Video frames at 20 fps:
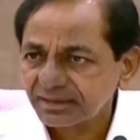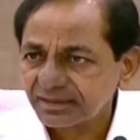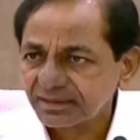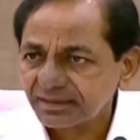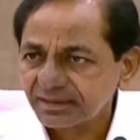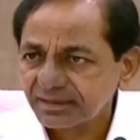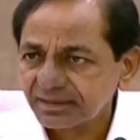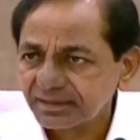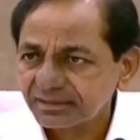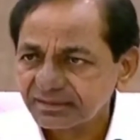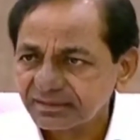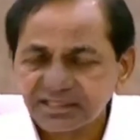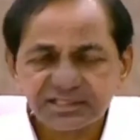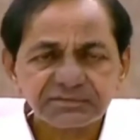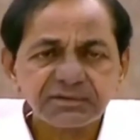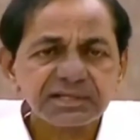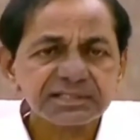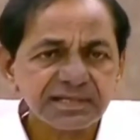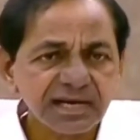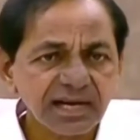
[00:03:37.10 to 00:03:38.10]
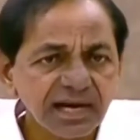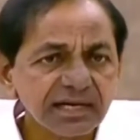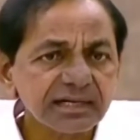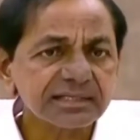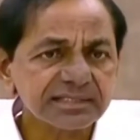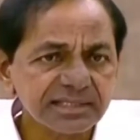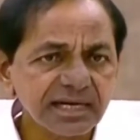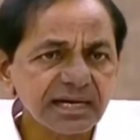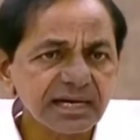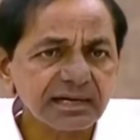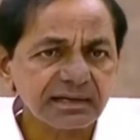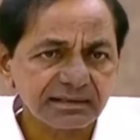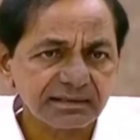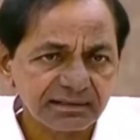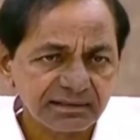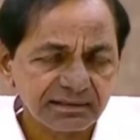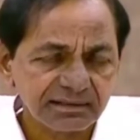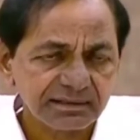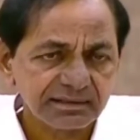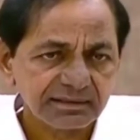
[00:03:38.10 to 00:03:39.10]
This was not desired
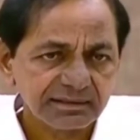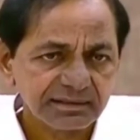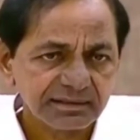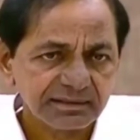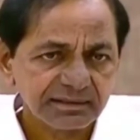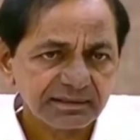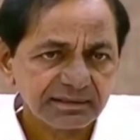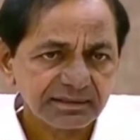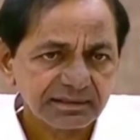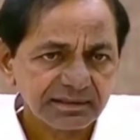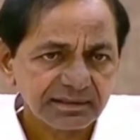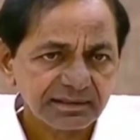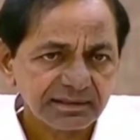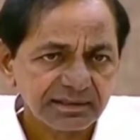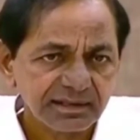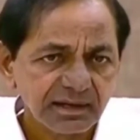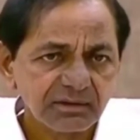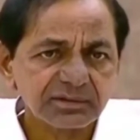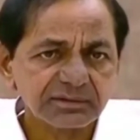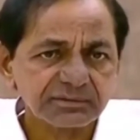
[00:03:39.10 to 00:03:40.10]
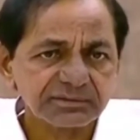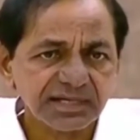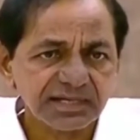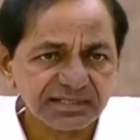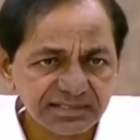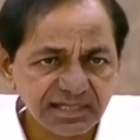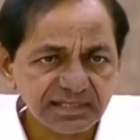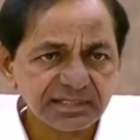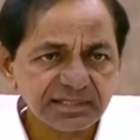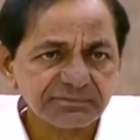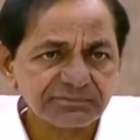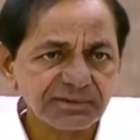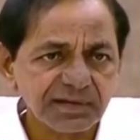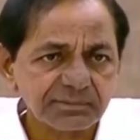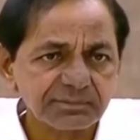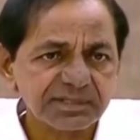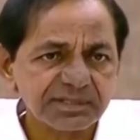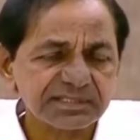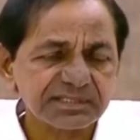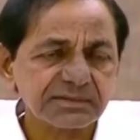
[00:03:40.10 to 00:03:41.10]
out of the result of
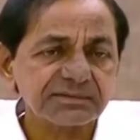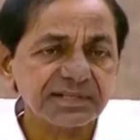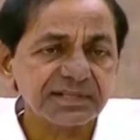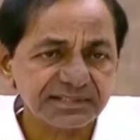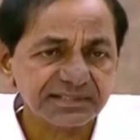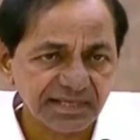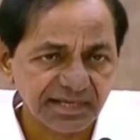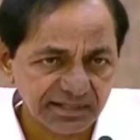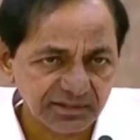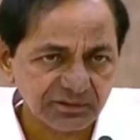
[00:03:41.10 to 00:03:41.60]
formation of NITI Aayog.